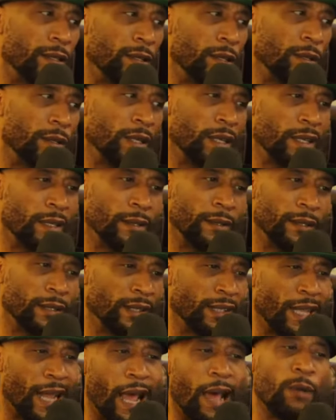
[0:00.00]
You know, nigga,
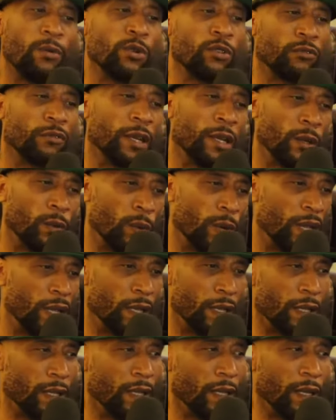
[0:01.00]
because I was running with,
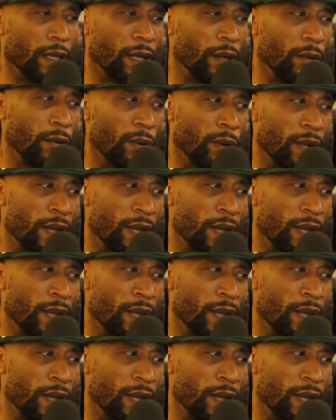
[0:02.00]
mm-hmm.